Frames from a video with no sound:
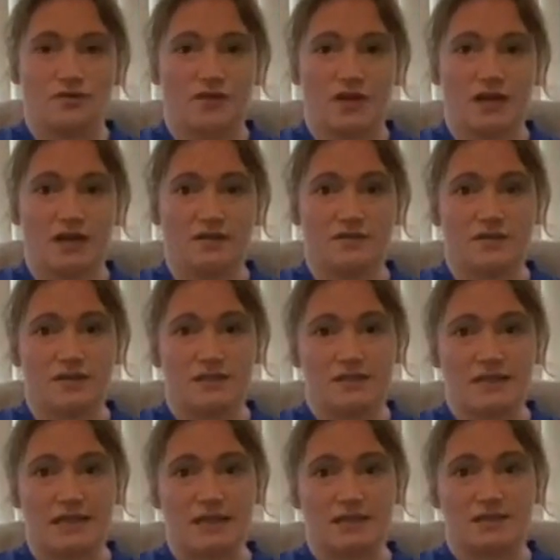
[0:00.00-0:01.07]
5,
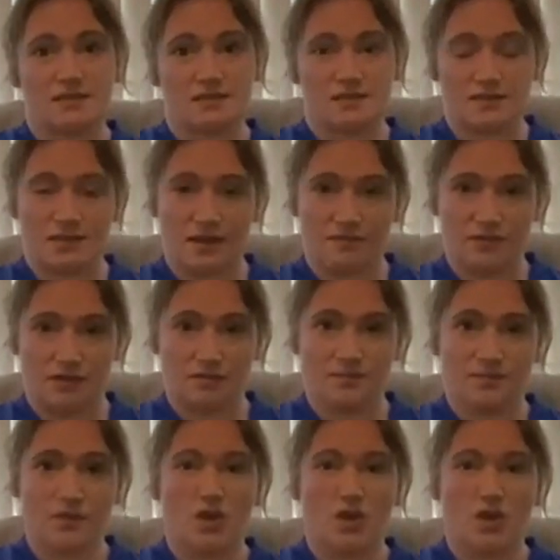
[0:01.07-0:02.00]
6, 7.